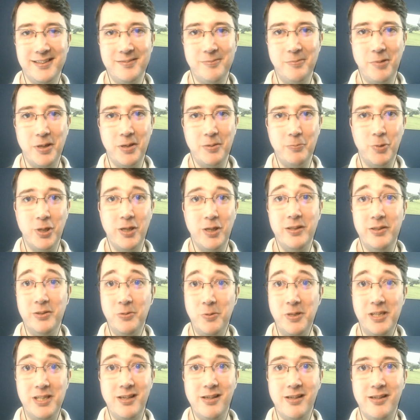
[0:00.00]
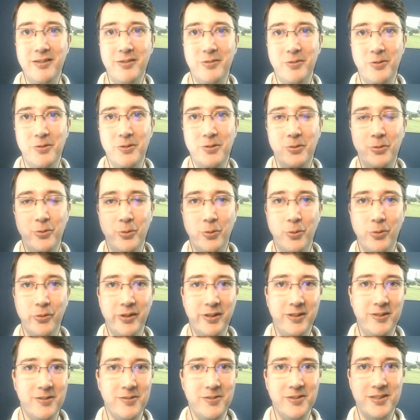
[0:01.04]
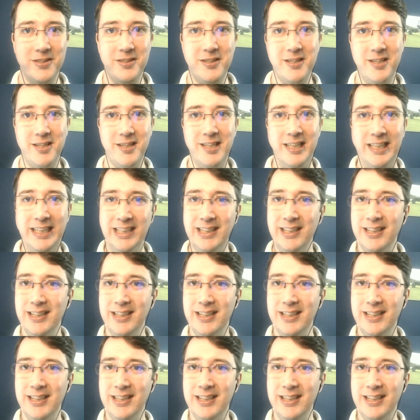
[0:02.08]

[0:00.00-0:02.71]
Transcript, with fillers: well, in Switzerland or, or on the continent.